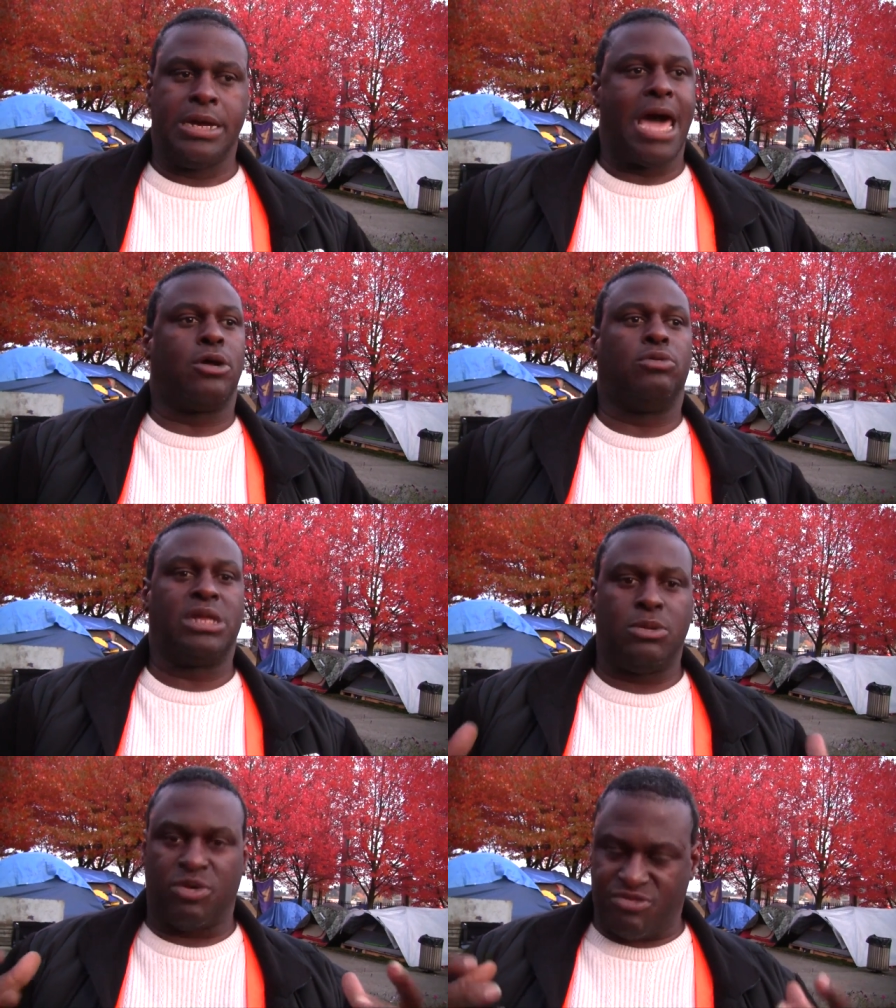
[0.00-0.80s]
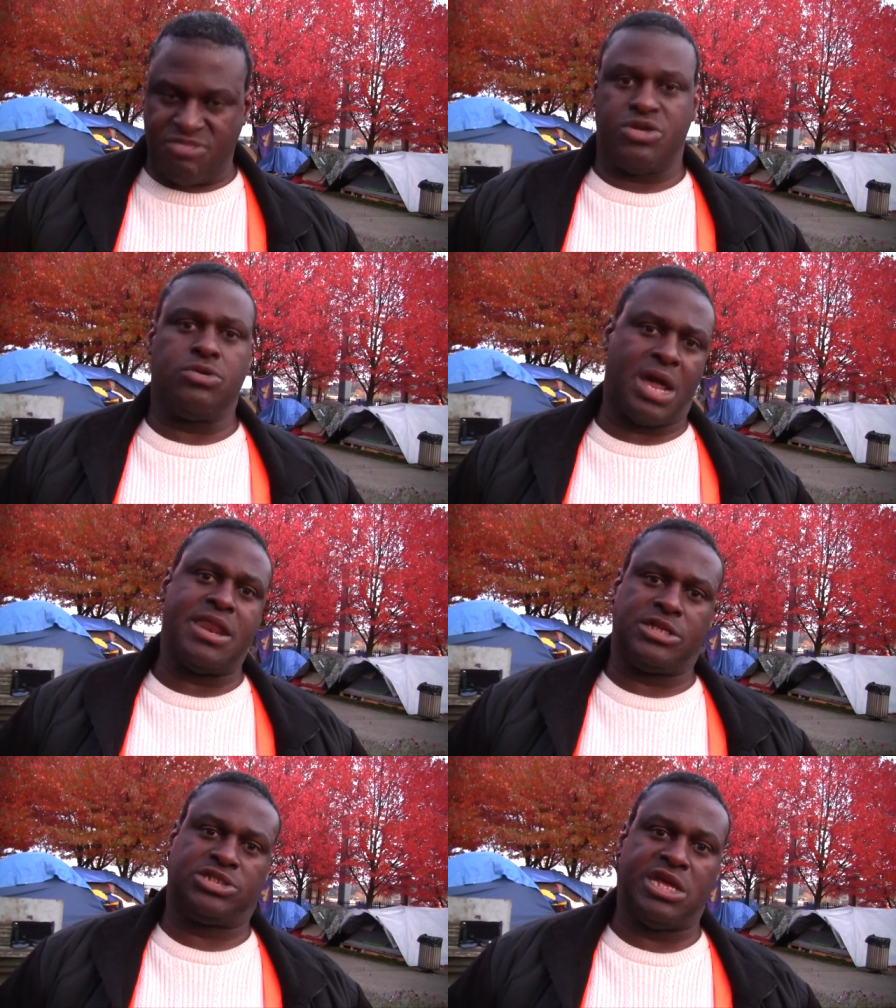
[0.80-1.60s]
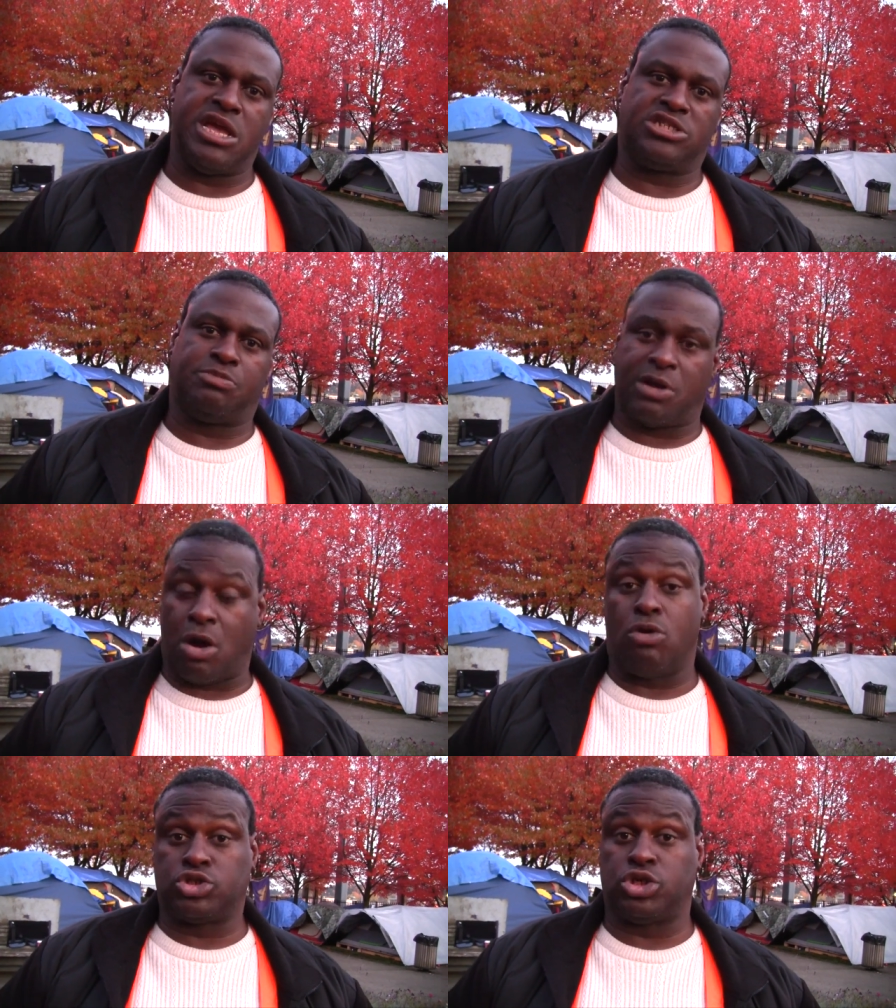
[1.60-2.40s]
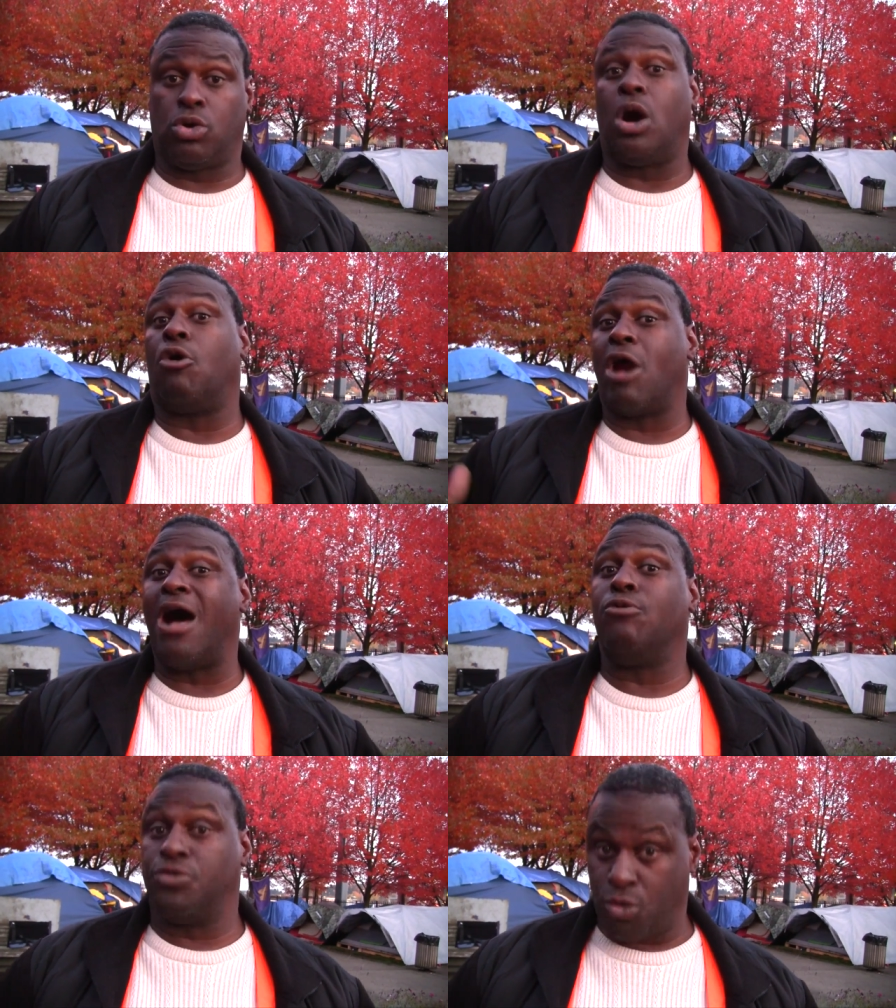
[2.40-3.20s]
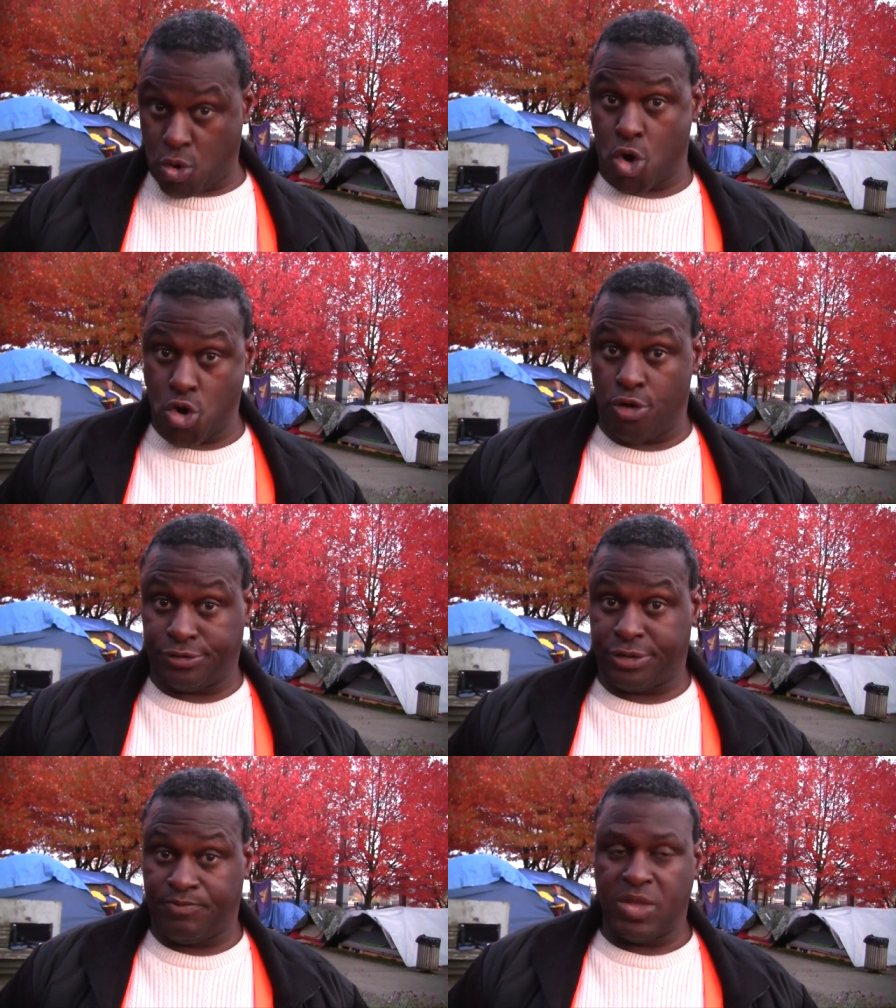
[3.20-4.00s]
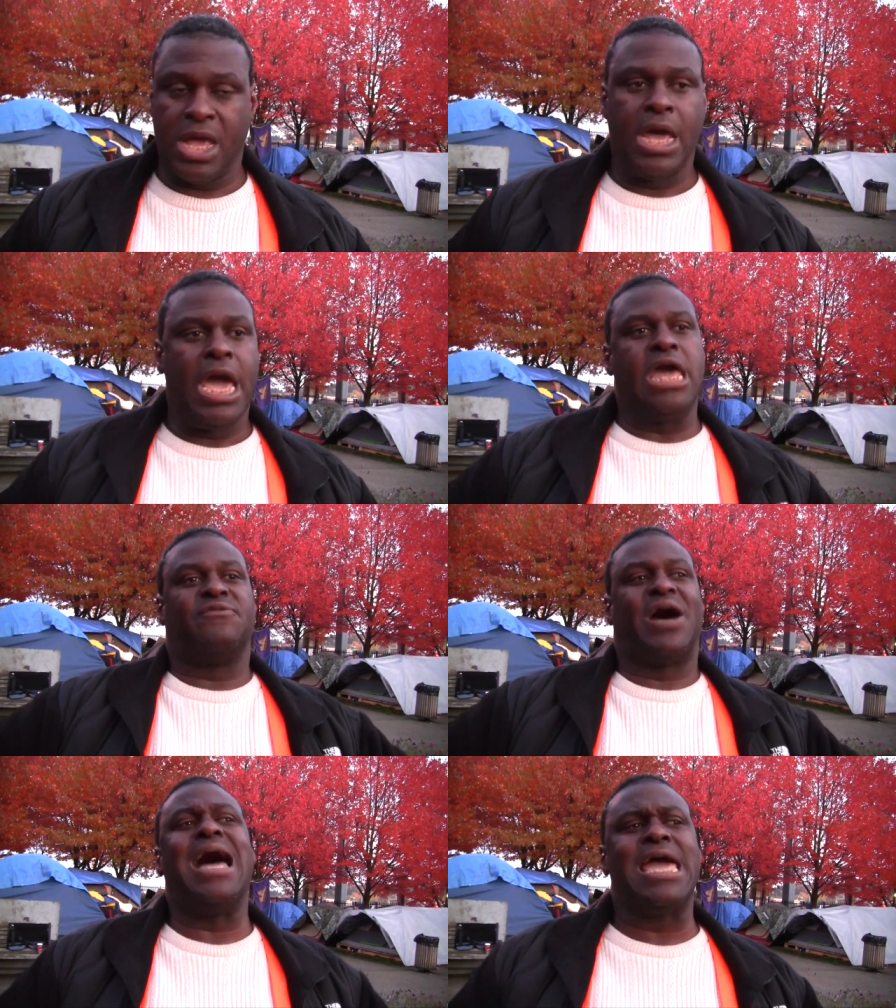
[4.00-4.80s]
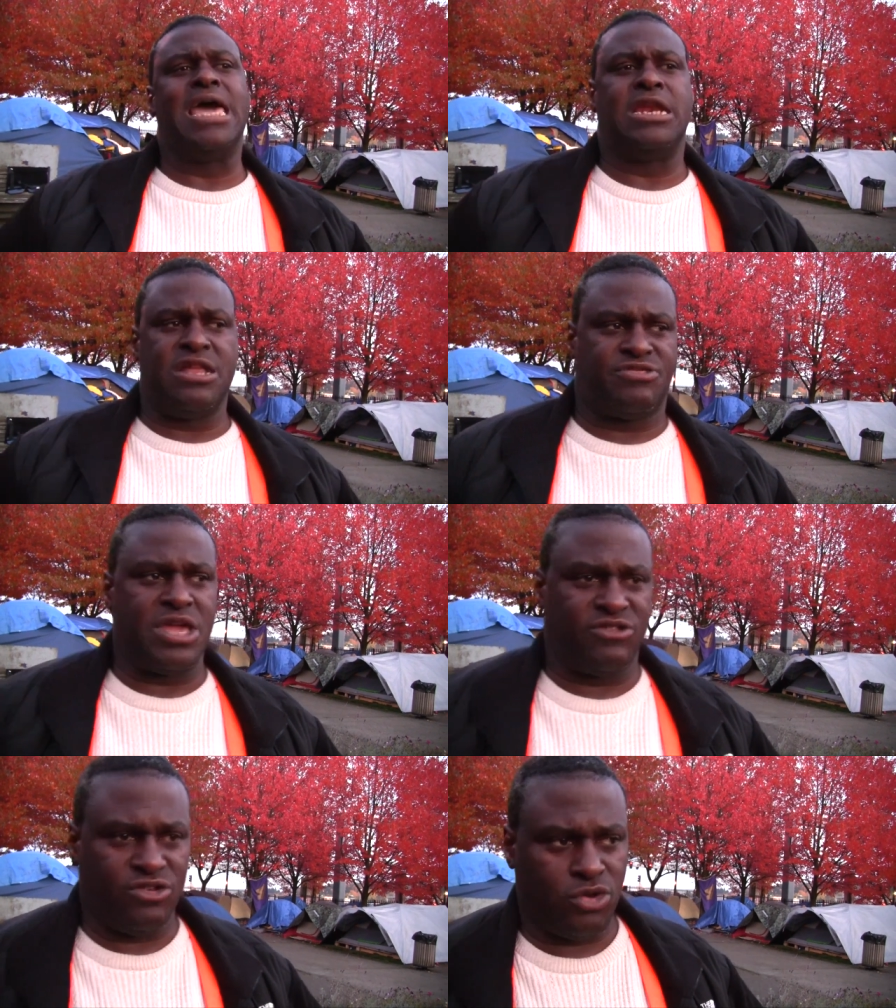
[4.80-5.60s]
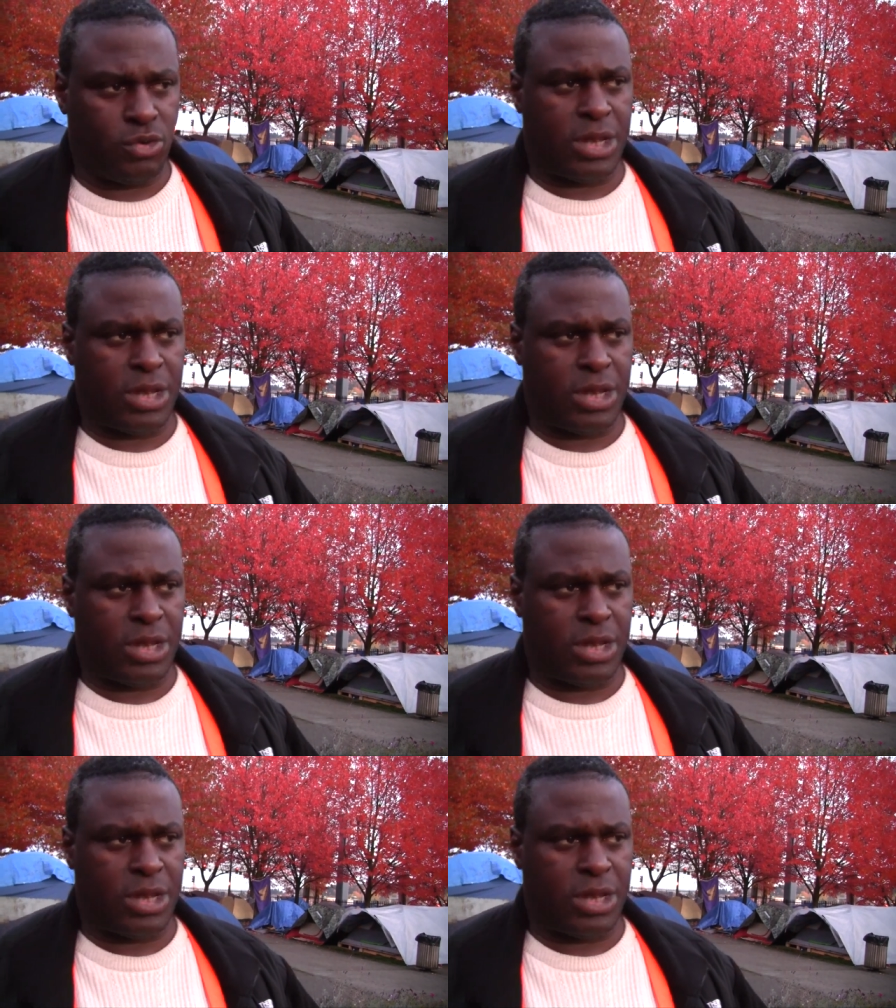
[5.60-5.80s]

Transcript: not only within the United States, but also around the world. And if I had anything to do